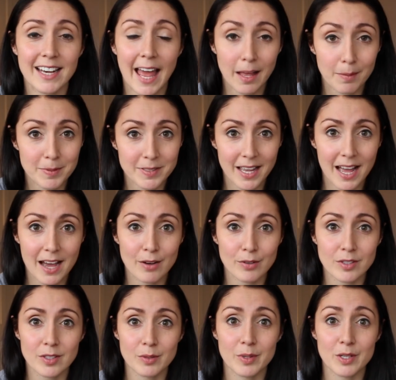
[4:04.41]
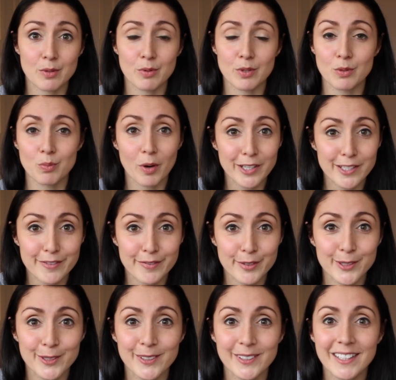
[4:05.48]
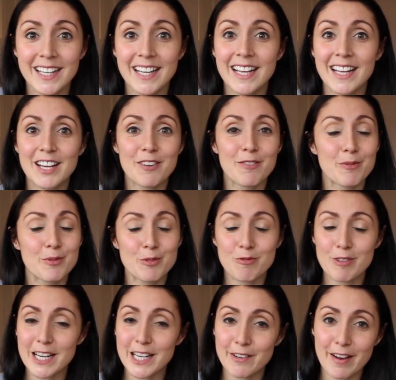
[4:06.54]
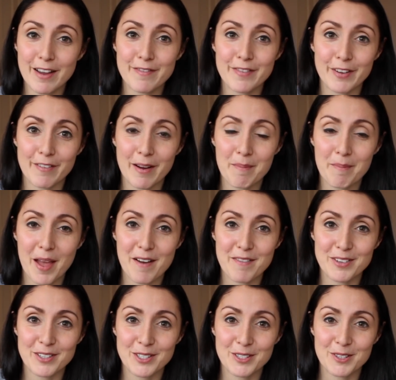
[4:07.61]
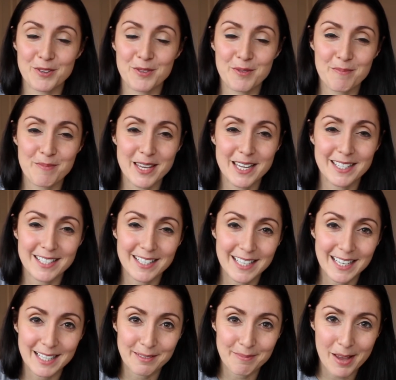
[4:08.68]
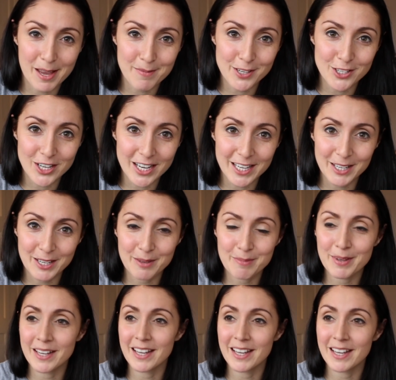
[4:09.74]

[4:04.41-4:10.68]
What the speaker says: and help us out, which was wonderful. It was really great for the grandparents to meet little baby Jacob.